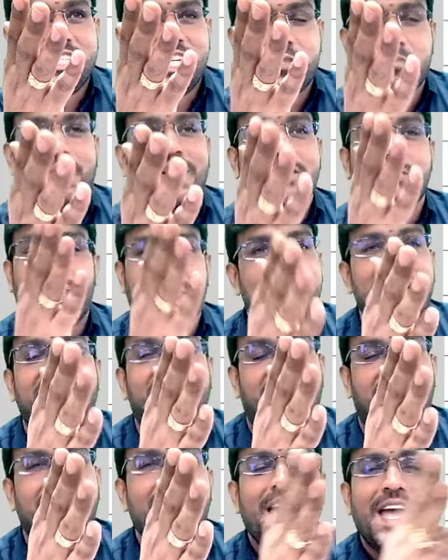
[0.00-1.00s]
months, 1
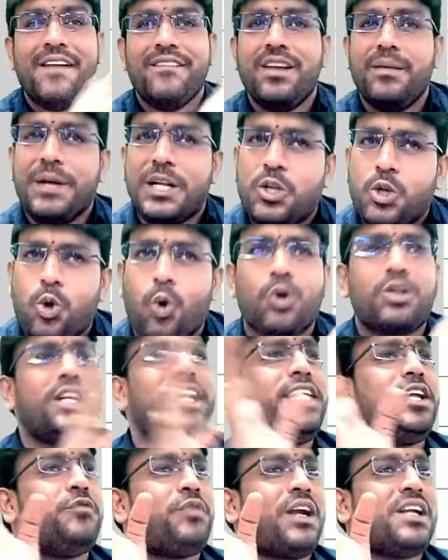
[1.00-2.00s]
year will be totally
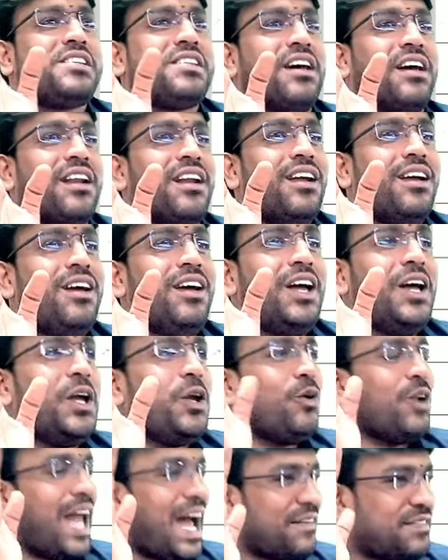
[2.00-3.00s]
different, sir. You
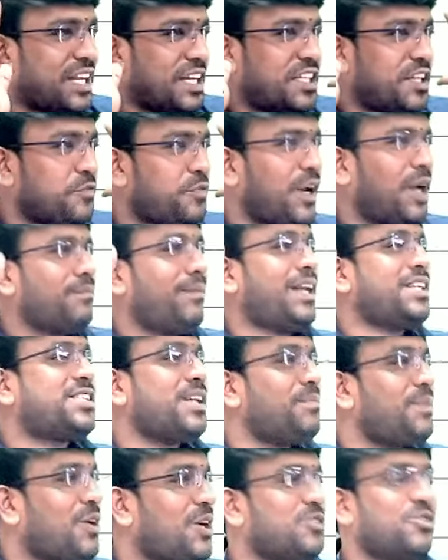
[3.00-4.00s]
will have that different mindset
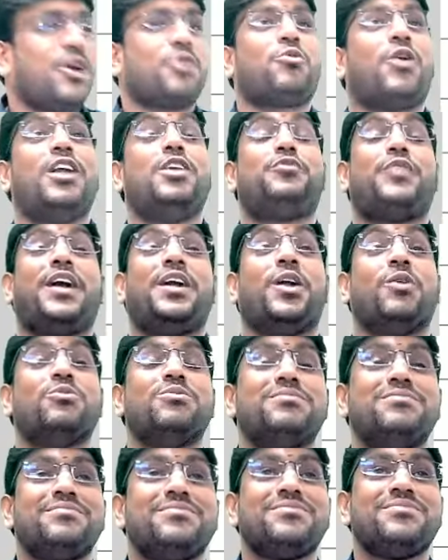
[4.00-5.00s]
because you are qualified now.
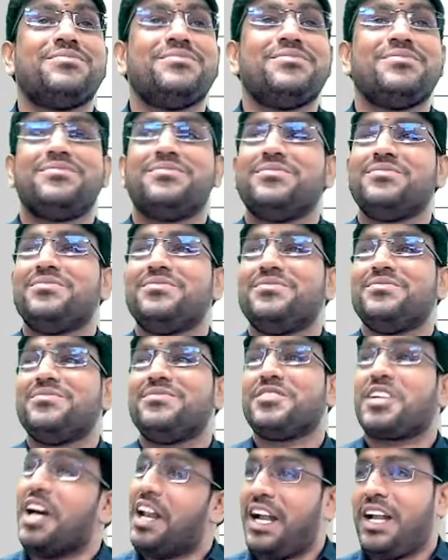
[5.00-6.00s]

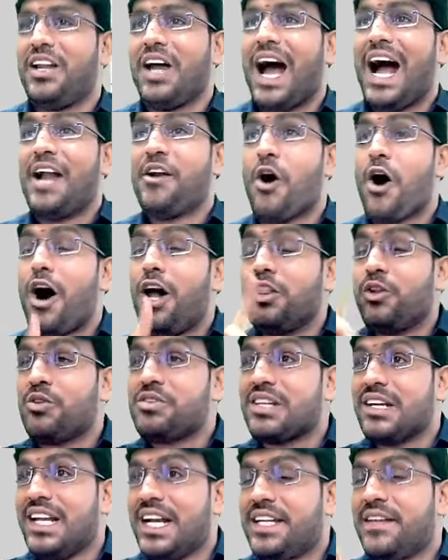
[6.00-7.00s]
Correct? And all those
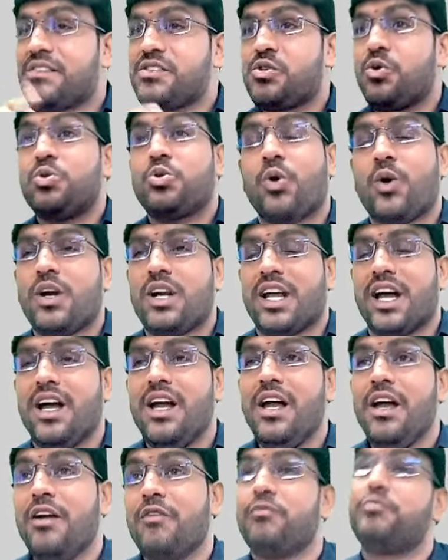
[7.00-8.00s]
relatives who told,
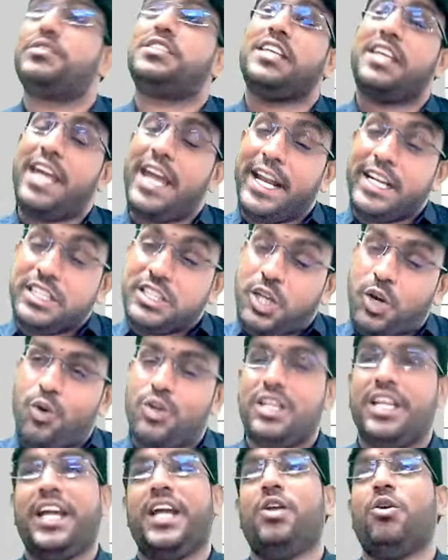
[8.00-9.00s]
CA intro
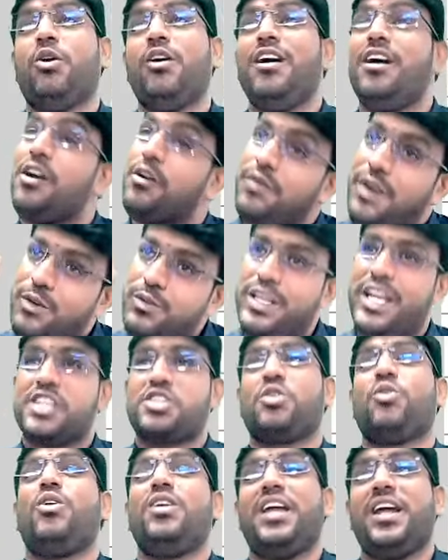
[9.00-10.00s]
only,
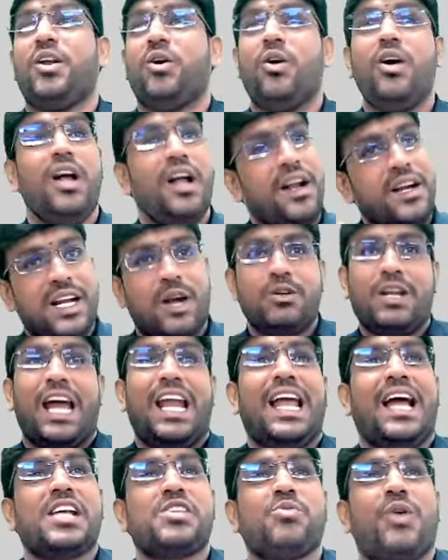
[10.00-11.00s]
foundation only, Now
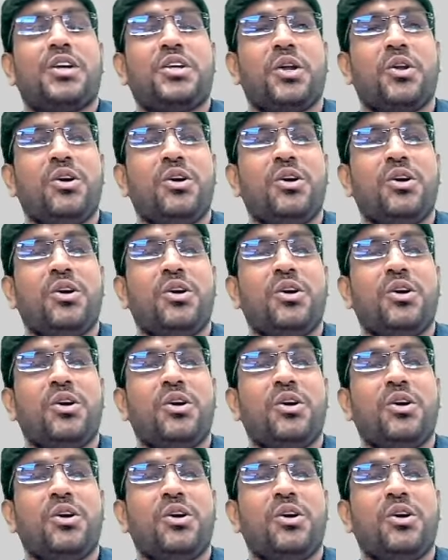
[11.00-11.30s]
dialogue is what,